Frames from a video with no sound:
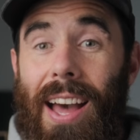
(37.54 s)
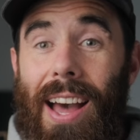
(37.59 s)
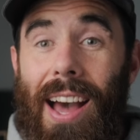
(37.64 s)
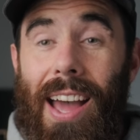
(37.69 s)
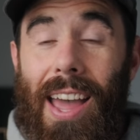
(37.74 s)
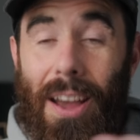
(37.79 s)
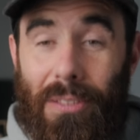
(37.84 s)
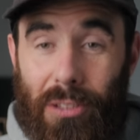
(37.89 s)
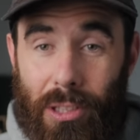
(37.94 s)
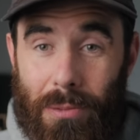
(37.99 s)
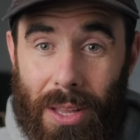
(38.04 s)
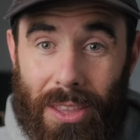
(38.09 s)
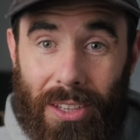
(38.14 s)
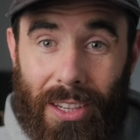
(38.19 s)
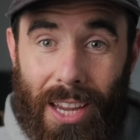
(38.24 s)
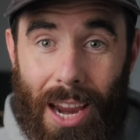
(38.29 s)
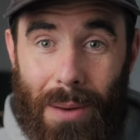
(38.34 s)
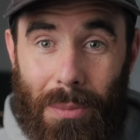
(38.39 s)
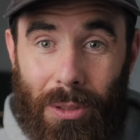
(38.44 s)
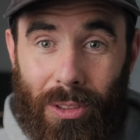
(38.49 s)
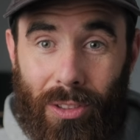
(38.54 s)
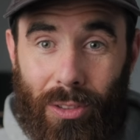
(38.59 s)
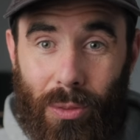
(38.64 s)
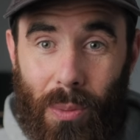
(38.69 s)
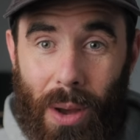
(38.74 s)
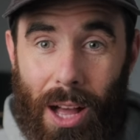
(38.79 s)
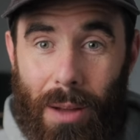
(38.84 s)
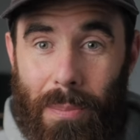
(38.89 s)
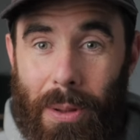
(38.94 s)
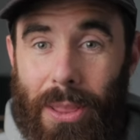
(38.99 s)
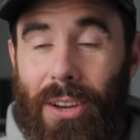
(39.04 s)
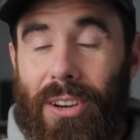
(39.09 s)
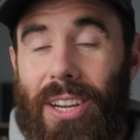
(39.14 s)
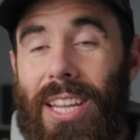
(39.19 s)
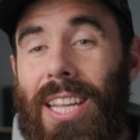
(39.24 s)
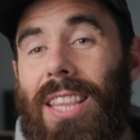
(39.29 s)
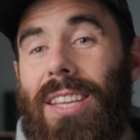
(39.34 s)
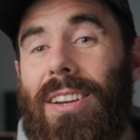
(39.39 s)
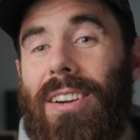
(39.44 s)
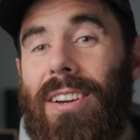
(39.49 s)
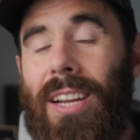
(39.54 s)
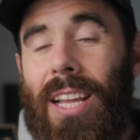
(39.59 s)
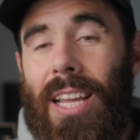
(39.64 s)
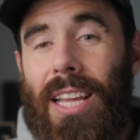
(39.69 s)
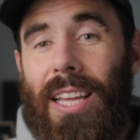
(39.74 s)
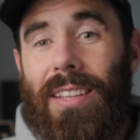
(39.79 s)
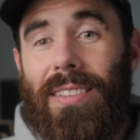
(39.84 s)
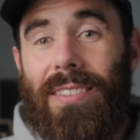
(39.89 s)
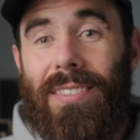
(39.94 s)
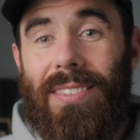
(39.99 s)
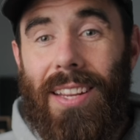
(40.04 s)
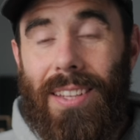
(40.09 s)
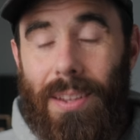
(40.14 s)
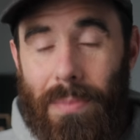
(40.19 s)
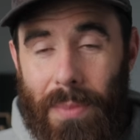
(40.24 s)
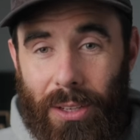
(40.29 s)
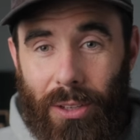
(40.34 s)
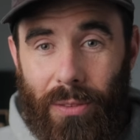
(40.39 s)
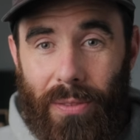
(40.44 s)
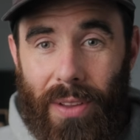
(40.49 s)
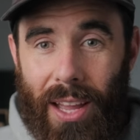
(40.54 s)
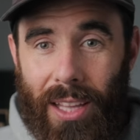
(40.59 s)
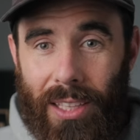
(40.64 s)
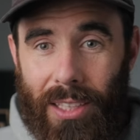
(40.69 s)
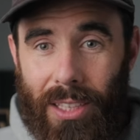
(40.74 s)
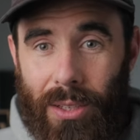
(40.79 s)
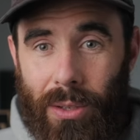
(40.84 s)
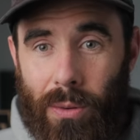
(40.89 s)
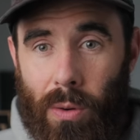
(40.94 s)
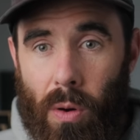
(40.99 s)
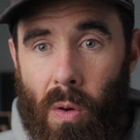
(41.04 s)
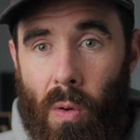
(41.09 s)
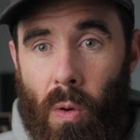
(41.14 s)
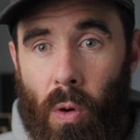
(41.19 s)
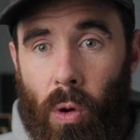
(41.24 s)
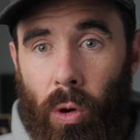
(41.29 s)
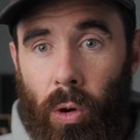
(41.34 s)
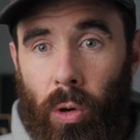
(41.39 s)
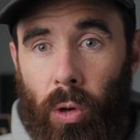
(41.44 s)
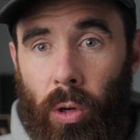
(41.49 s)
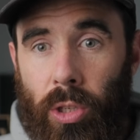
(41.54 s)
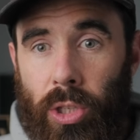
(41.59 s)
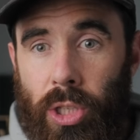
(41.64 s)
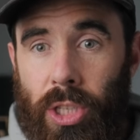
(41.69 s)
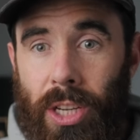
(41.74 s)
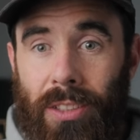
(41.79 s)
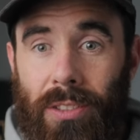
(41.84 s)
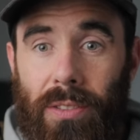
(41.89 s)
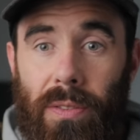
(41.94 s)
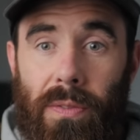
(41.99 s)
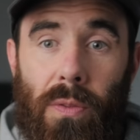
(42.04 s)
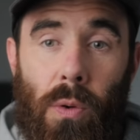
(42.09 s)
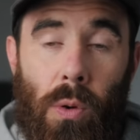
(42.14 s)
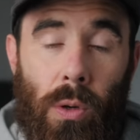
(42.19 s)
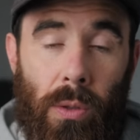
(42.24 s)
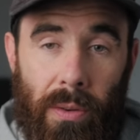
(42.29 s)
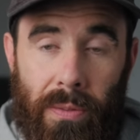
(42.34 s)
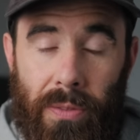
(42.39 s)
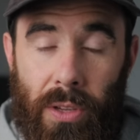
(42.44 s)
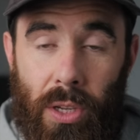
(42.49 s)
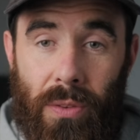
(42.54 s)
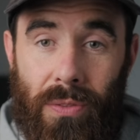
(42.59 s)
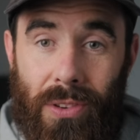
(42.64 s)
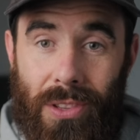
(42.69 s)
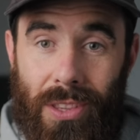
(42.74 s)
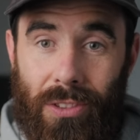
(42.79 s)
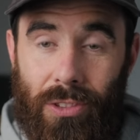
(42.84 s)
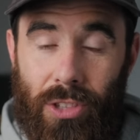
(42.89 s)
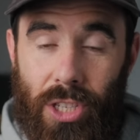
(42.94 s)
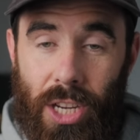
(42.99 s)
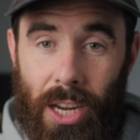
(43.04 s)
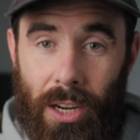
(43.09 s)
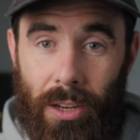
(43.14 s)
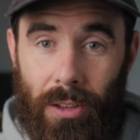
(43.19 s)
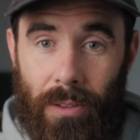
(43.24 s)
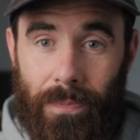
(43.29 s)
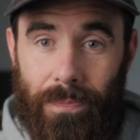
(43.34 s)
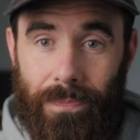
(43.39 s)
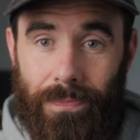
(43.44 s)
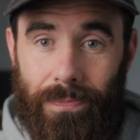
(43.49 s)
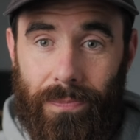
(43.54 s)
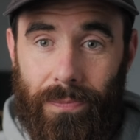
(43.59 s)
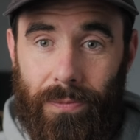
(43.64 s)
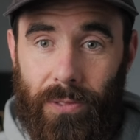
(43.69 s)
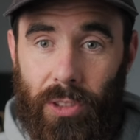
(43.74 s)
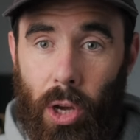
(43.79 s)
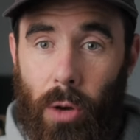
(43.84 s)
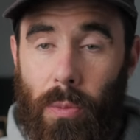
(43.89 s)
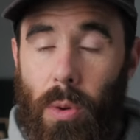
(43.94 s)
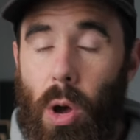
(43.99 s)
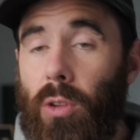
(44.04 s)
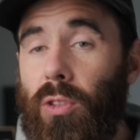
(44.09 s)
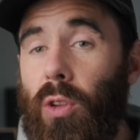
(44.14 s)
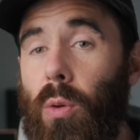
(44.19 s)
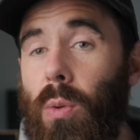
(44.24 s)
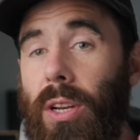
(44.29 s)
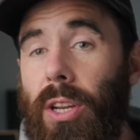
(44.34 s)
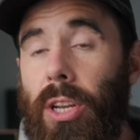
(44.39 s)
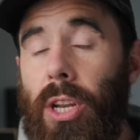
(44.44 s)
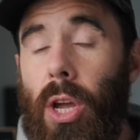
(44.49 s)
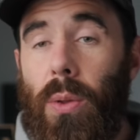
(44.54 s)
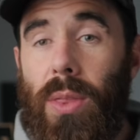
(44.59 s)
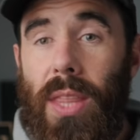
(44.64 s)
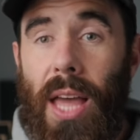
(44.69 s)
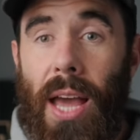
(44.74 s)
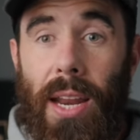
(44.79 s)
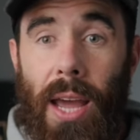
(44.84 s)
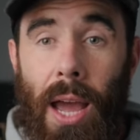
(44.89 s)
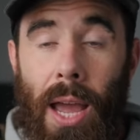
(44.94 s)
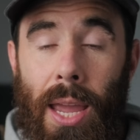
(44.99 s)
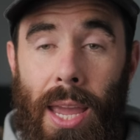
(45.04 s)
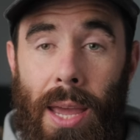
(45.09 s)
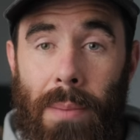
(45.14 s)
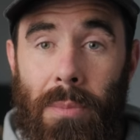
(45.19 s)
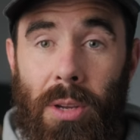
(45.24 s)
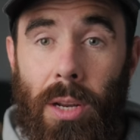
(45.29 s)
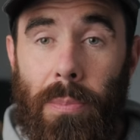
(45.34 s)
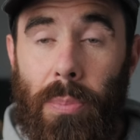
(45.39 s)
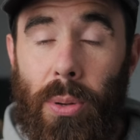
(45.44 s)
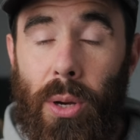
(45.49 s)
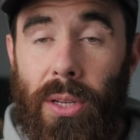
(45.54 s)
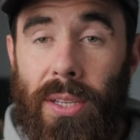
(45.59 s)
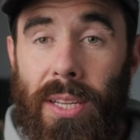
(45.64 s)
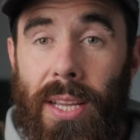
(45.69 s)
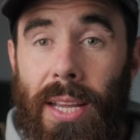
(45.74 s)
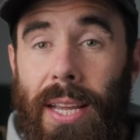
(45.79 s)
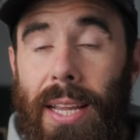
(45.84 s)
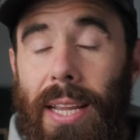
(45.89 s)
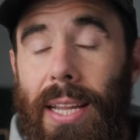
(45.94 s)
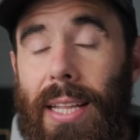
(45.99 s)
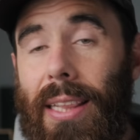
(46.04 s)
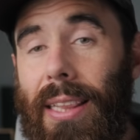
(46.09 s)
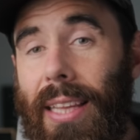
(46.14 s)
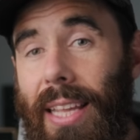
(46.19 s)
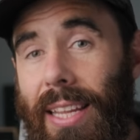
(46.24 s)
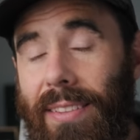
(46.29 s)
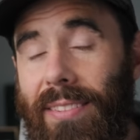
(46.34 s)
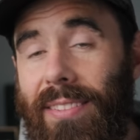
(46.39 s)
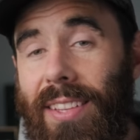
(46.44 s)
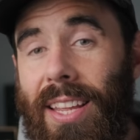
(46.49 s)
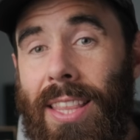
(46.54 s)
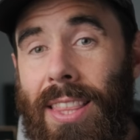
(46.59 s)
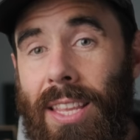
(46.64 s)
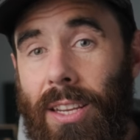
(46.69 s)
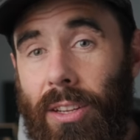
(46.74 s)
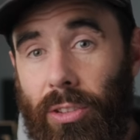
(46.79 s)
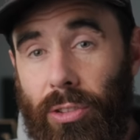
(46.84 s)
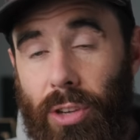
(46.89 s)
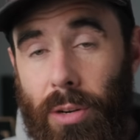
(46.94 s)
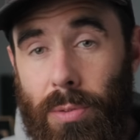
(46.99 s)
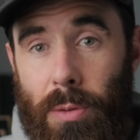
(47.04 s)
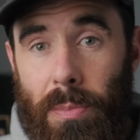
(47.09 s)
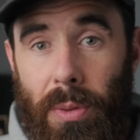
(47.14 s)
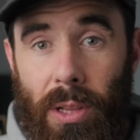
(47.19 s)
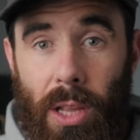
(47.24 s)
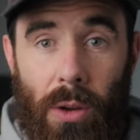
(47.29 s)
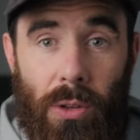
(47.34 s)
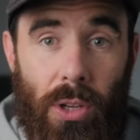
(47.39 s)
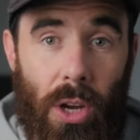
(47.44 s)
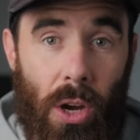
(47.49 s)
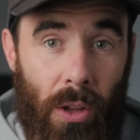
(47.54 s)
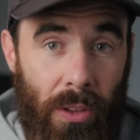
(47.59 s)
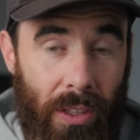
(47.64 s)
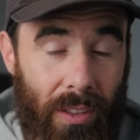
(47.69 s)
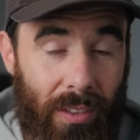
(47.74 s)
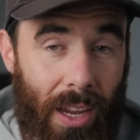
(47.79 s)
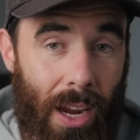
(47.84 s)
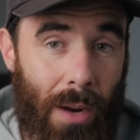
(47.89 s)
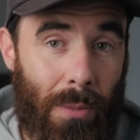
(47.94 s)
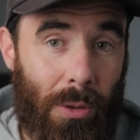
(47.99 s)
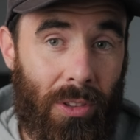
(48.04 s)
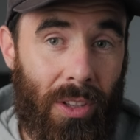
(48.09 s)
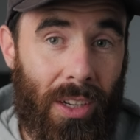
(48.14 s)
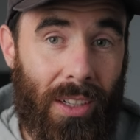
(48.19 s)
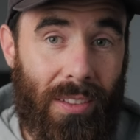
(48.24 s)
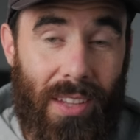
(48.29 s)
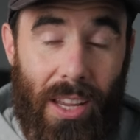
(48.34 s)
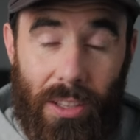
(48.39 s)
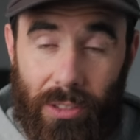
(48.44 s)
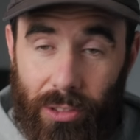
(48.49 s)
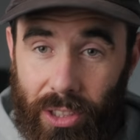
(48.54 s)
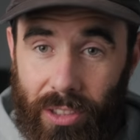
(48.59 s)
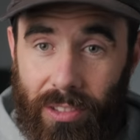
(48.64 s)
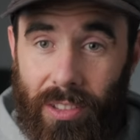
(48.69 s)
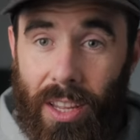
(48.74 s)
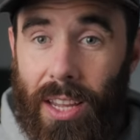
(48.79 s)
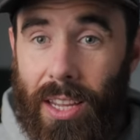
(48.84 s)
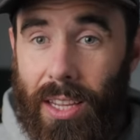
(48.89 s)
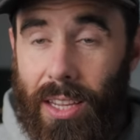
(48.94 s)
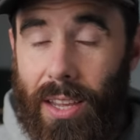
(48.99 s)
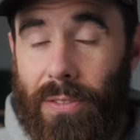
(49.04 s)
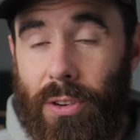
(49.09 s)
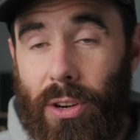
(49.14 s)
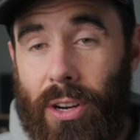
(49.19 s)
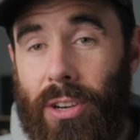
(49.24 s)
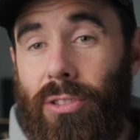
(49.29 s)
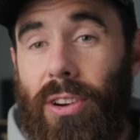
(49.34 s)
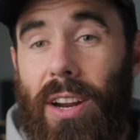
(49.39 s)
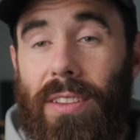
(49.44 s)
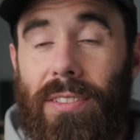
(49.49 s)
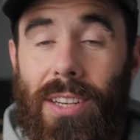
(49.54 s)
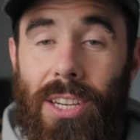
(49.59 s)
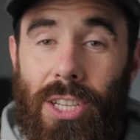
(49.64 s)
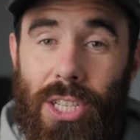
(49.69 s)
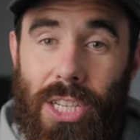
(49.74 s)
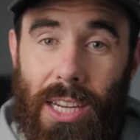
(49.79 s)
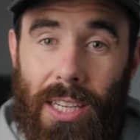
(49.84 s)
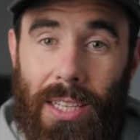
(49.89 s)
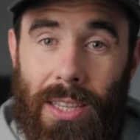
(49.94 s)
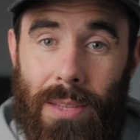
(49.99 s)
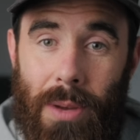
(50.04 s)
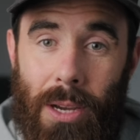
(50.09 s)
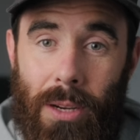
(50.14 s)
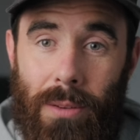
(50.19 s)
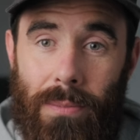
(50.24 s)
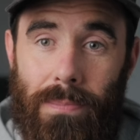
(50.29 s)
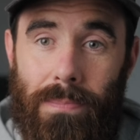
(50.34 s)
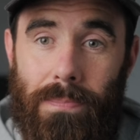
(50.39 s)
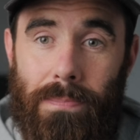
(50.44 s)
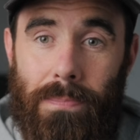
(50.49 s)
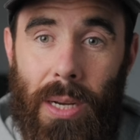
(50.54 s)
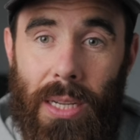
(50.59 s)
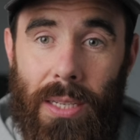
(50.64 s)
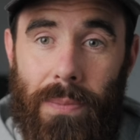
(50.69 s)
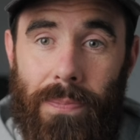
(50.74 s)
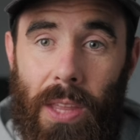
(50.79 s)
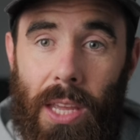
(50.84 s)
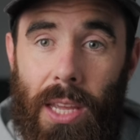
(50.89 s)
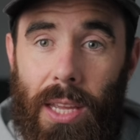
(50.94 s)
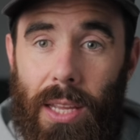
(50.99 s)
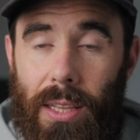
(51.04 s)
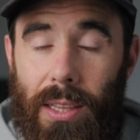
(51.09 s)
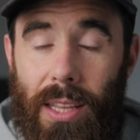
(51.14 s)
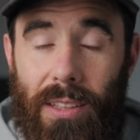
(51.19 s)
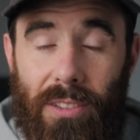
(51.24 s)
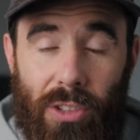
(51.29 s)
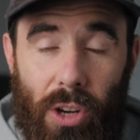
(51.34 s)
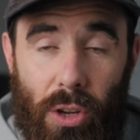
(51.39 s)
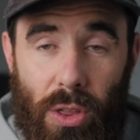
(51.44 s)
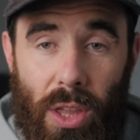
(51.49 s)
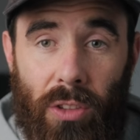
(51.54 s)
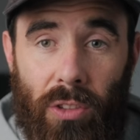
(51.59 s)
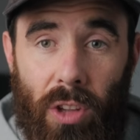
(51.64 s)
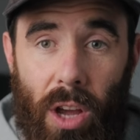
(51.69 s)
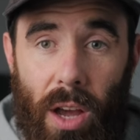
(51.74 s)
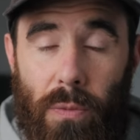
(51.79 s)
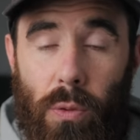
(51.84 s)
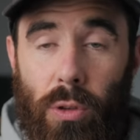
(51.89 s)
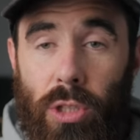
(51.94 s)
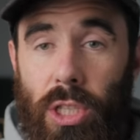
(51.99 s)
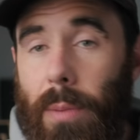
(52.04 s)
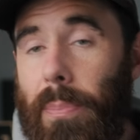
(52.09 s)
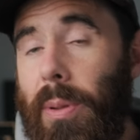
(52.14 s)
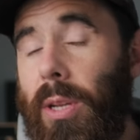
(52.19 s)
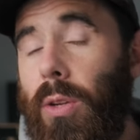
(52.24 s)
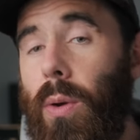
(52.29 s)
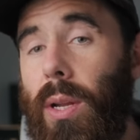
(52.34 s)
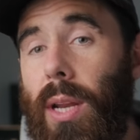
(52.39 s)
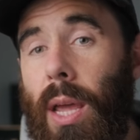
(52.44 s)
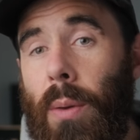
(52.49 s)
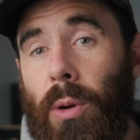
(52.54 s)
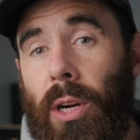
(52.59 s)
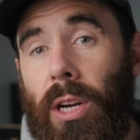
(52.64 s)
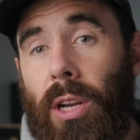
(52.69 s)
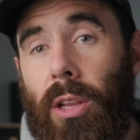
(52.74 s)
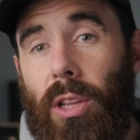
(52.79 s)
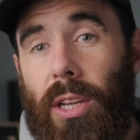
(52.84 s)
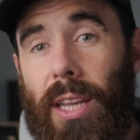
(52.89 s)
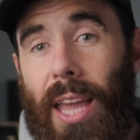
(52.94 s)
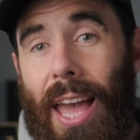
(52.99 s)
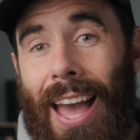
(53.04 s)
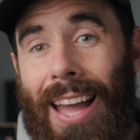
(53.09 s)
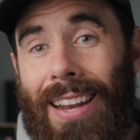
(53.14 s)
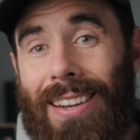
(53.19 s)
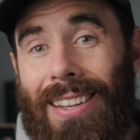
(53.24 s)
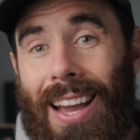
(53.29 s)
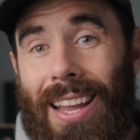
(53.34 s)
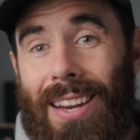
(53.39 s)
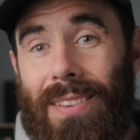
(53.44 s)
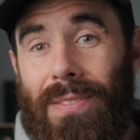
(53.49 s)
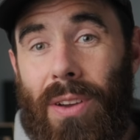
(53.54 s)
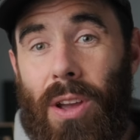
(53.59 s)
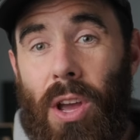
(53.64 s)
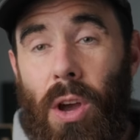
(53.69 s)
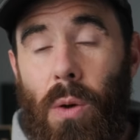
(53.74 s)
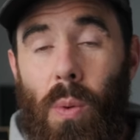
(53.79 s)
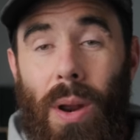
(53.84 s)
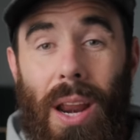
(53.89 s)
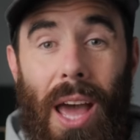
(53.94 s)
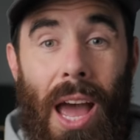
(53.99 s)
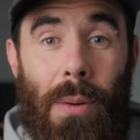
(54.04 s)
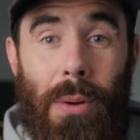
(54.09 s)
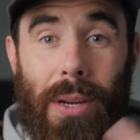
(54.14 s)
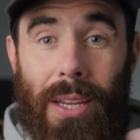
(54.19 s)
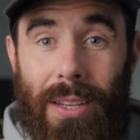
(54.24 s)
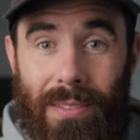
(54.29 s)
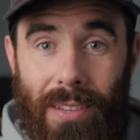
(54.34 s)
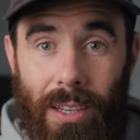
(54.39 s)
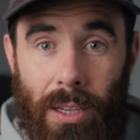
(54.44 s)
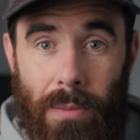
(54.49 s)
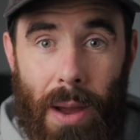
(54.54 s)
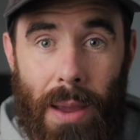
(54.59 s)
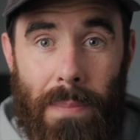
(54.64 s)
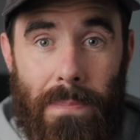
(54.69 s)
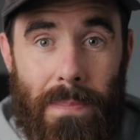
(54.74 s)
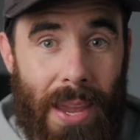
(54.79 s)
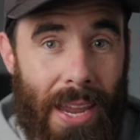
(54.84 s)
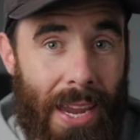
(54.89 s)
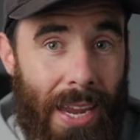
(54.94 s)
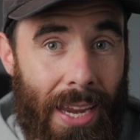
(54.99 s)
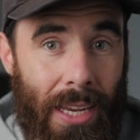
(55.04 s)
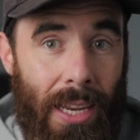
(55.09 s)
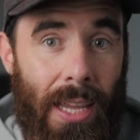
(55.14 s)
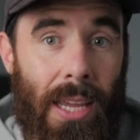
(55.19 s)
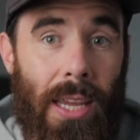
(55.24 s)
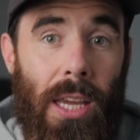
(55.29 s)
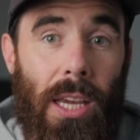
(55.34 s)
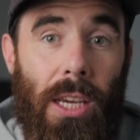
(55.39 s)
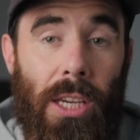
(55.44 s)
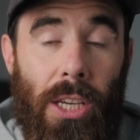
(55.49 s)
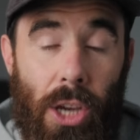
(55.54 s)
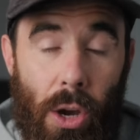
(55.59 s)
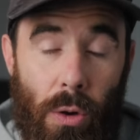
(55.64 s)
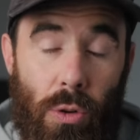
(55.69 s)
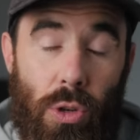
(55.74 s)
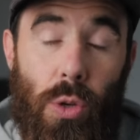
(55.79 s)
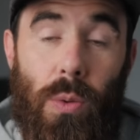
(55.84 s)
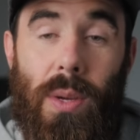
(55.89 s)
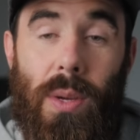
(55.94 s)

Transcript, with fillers: I have some other cameras as well, but they're either sentimental value or just for review for this channel. So also wanted to note that I am gonna put links in the description below to all these cameras and accessories if you're interested in checking them out. But let's start things off, we'll jump into it, and we're gonna look at kind of what I would consider my main go-to